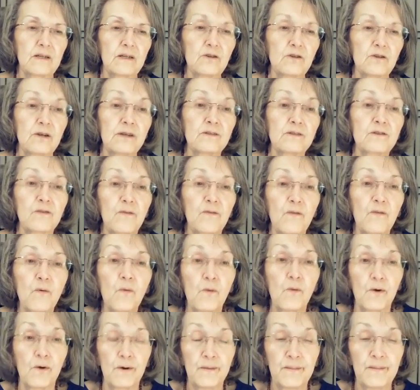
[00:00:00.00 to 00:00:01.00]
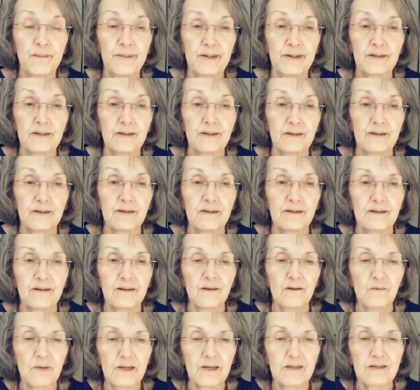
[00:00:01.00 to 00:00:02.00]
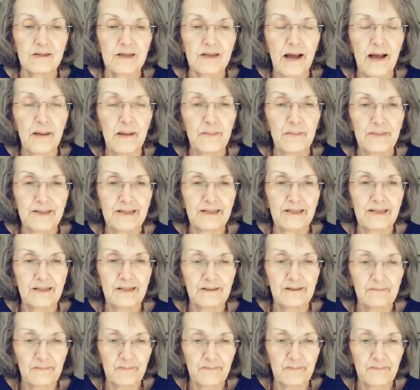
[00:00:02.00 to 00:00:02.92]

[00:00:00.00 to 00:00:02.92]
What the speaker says: transform what is happening.